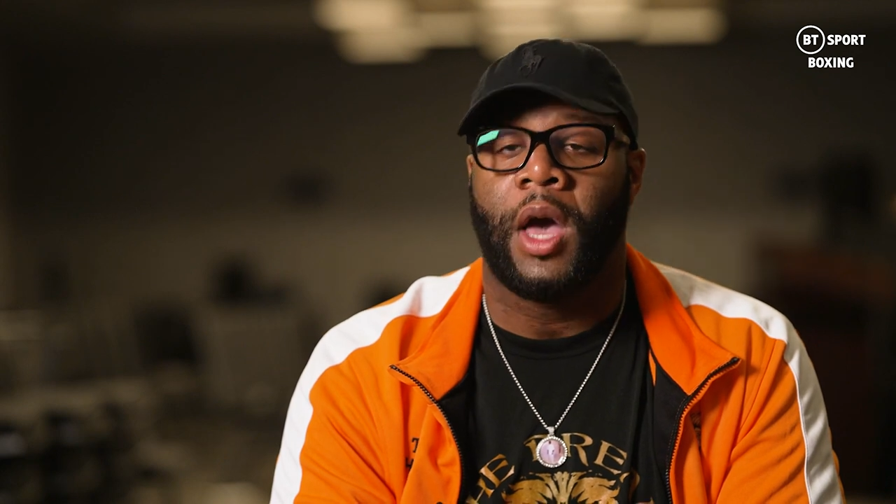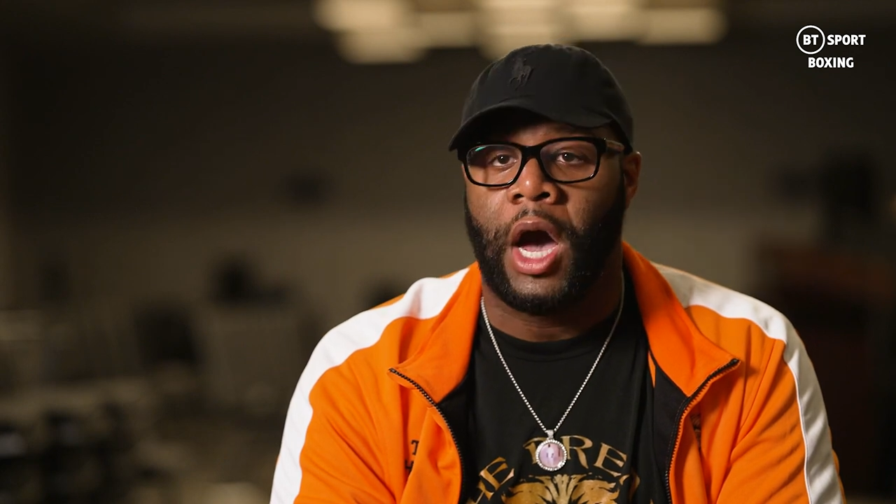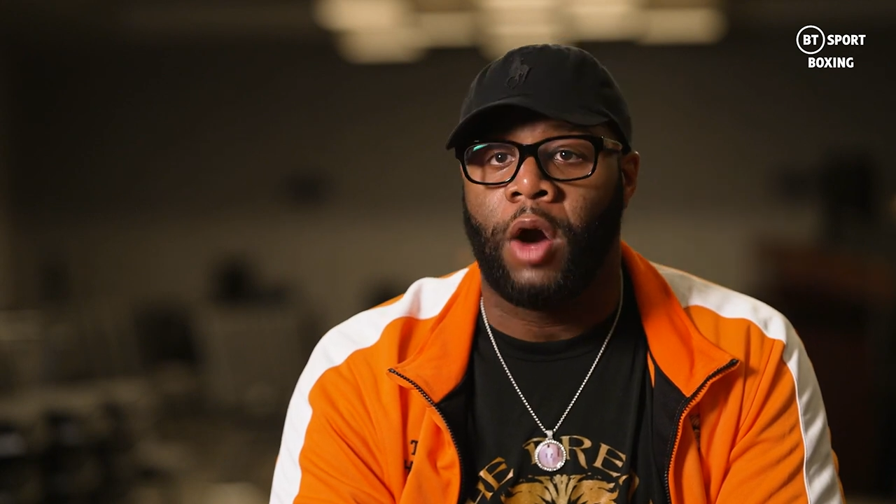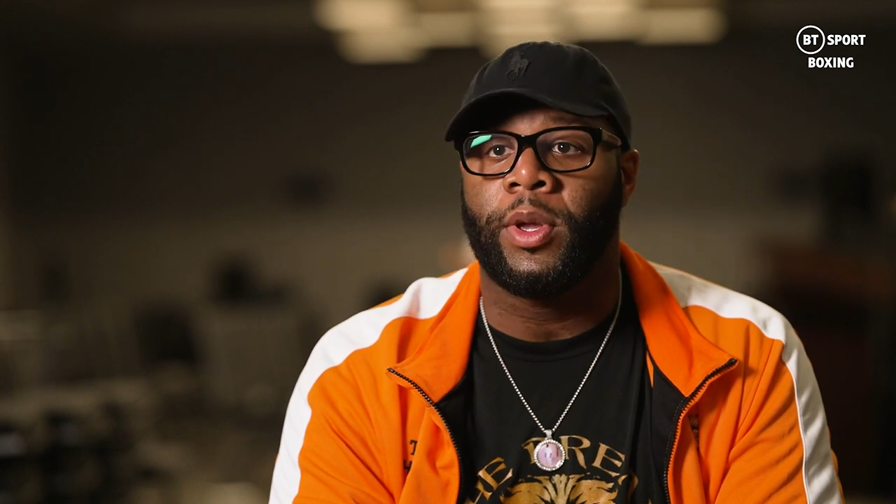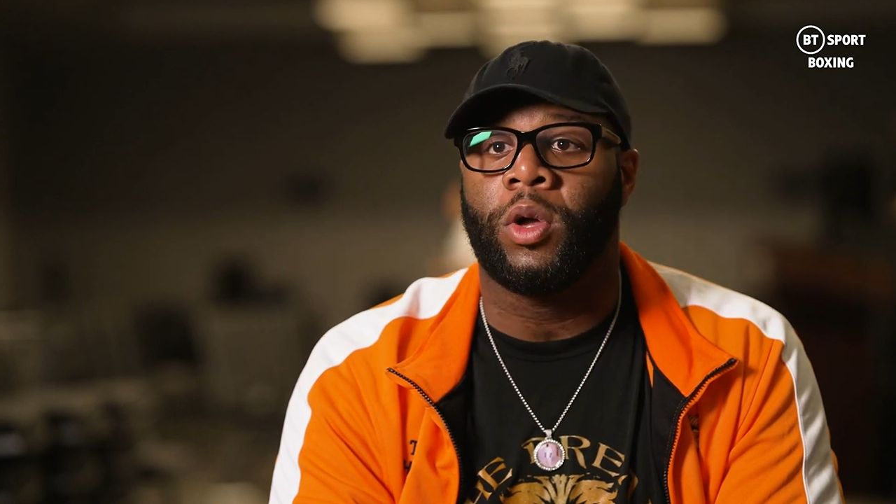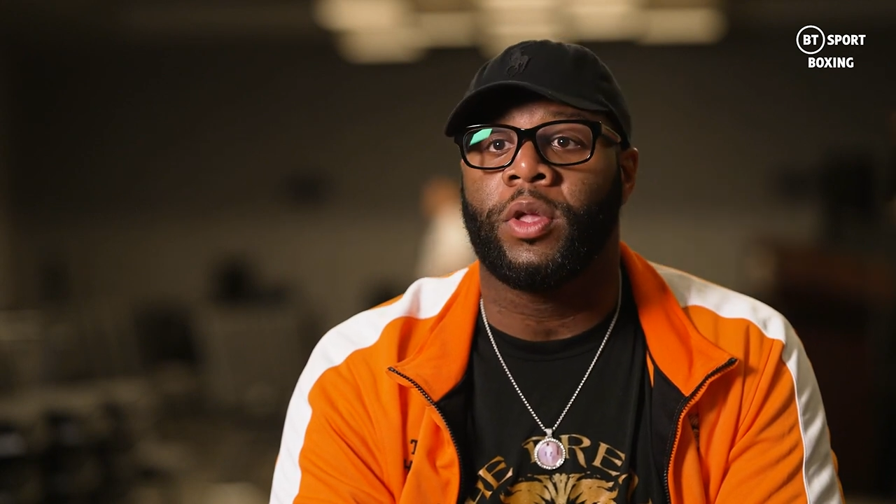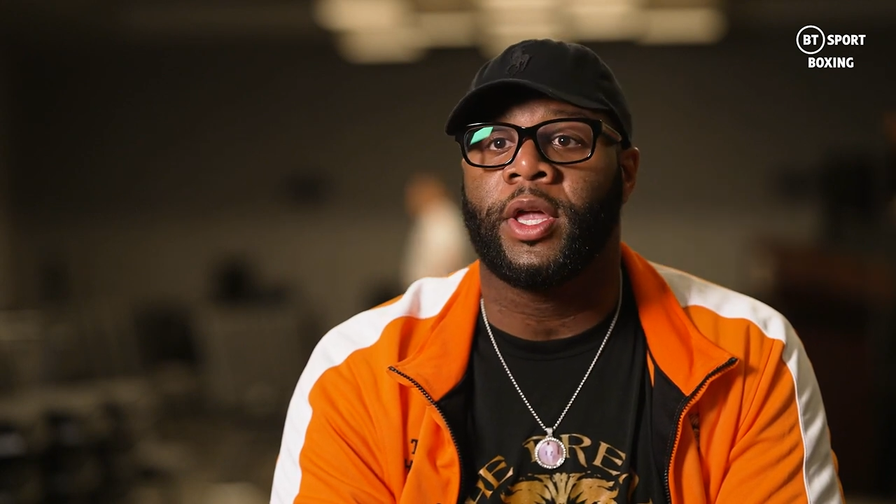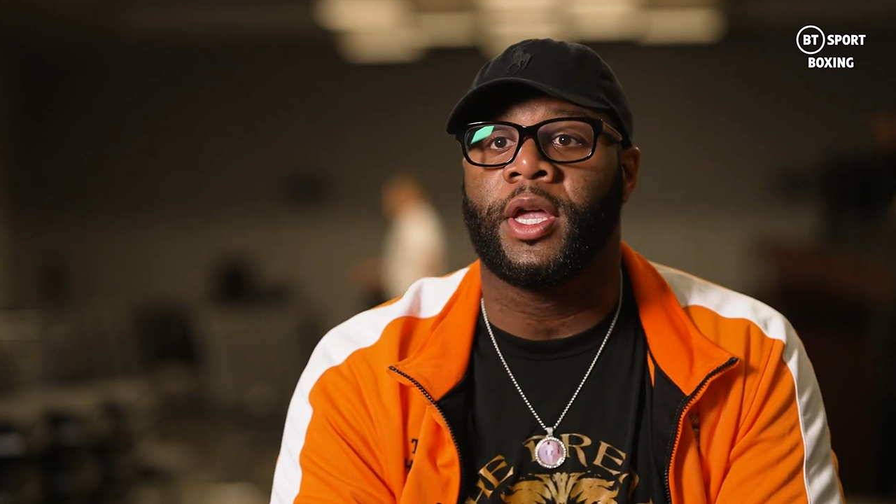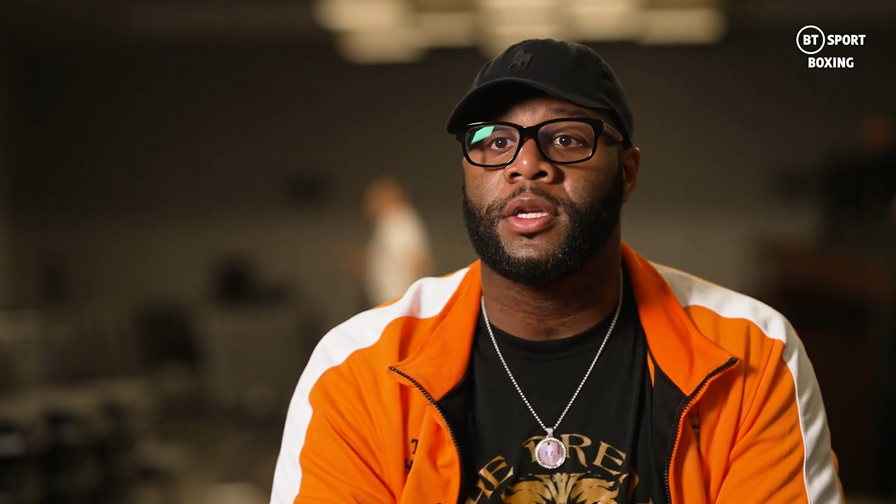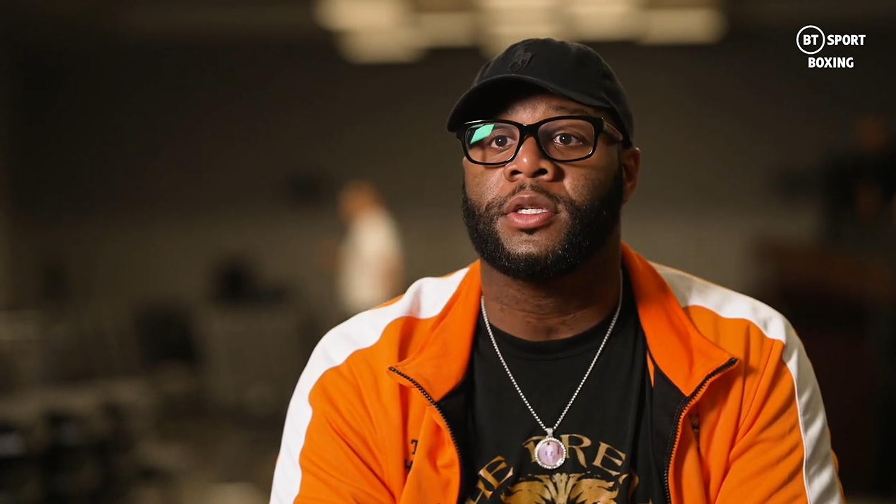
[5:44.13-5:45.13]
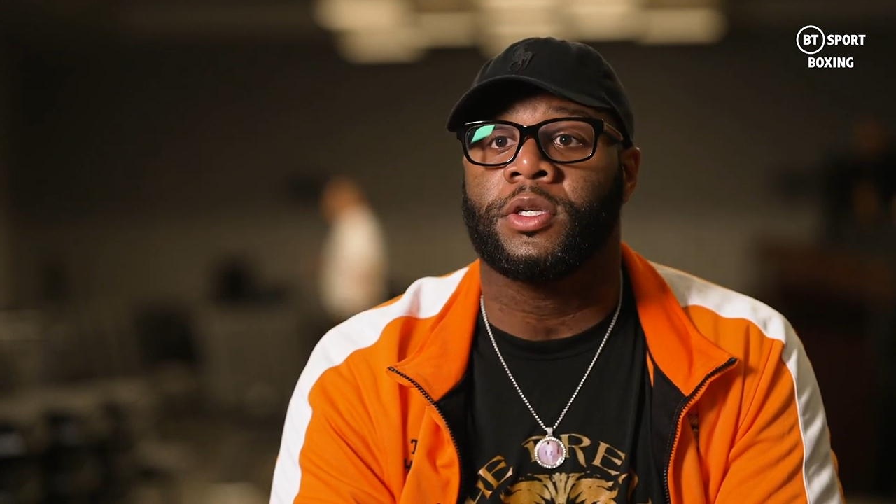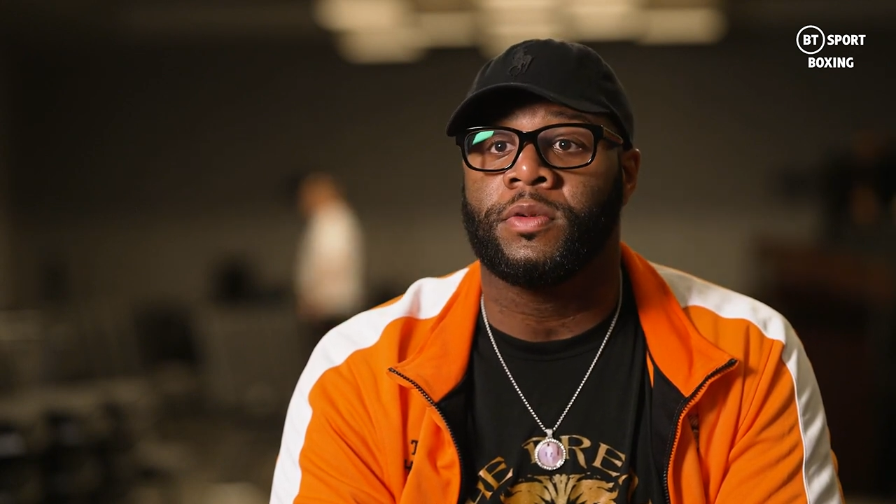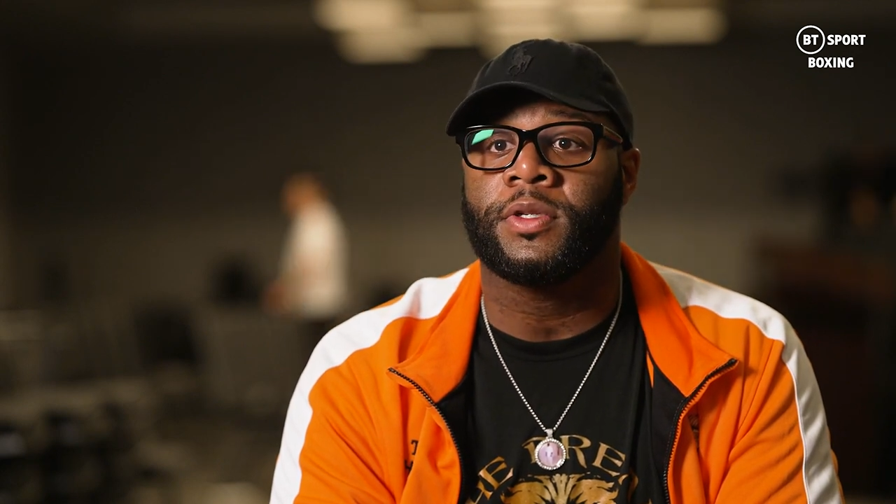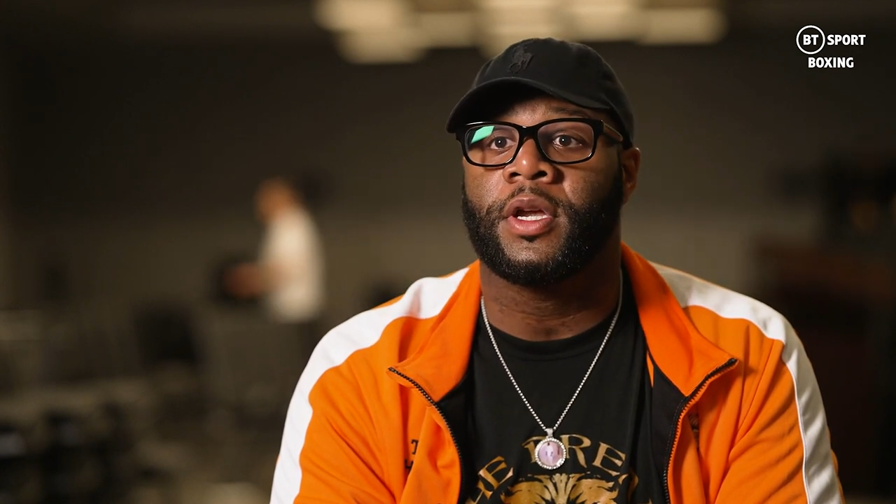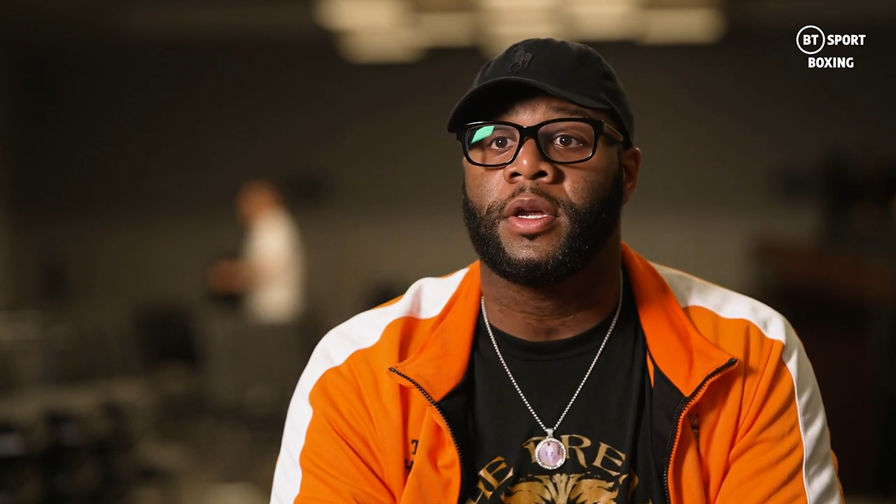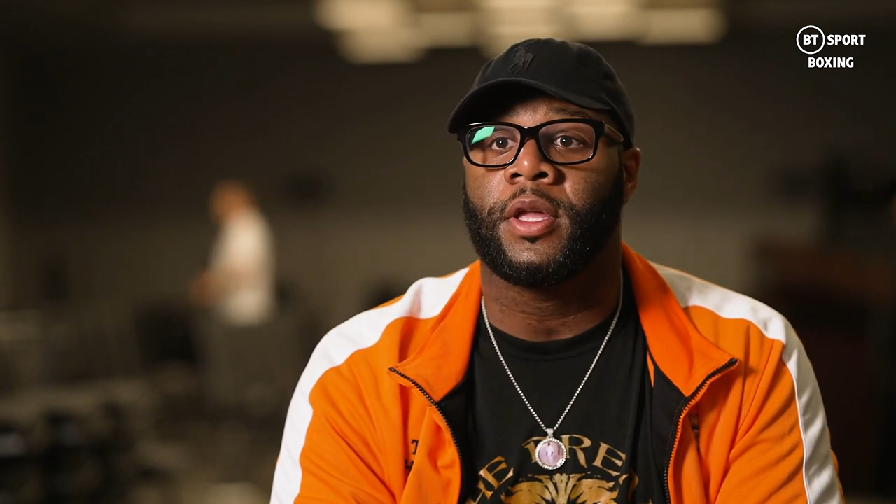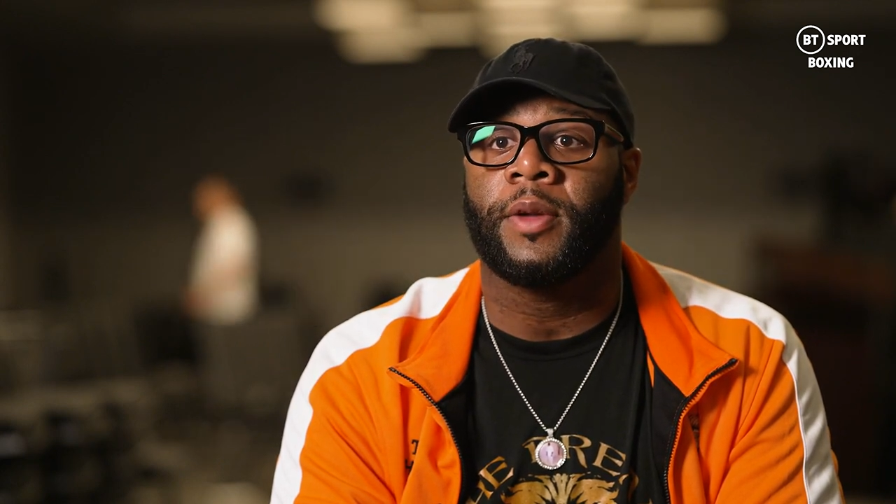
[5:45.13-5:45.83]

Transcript: I'll be going against Usyk.